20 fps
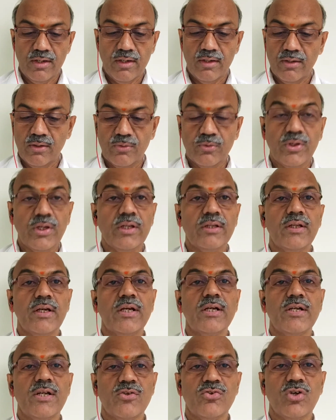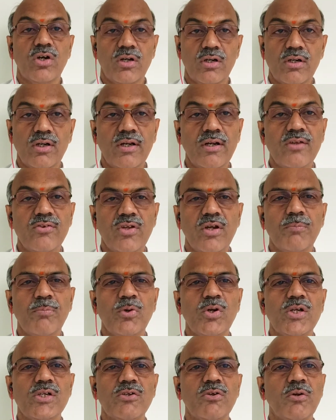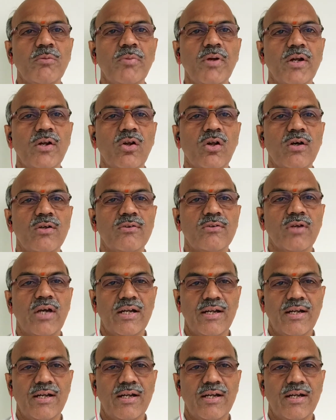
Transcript: They get dishonored and his reputation will be at loss.